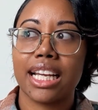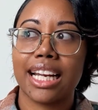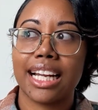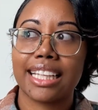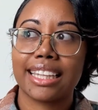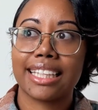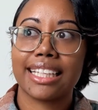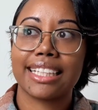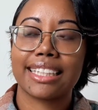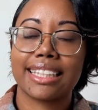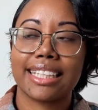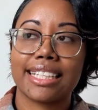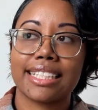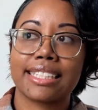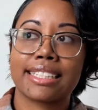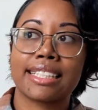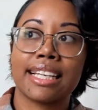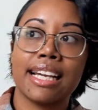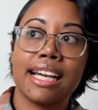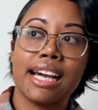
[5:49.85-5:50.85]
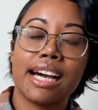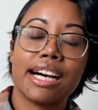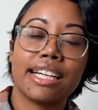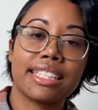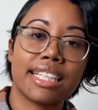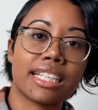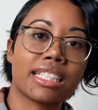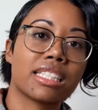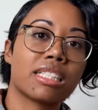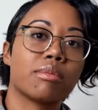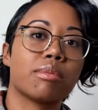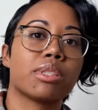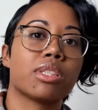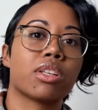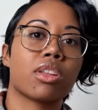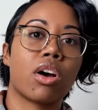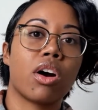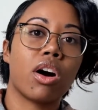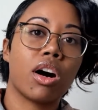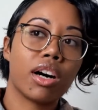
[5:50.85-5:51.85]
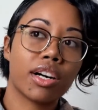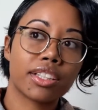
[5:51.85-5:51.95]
and I think that's a testament to the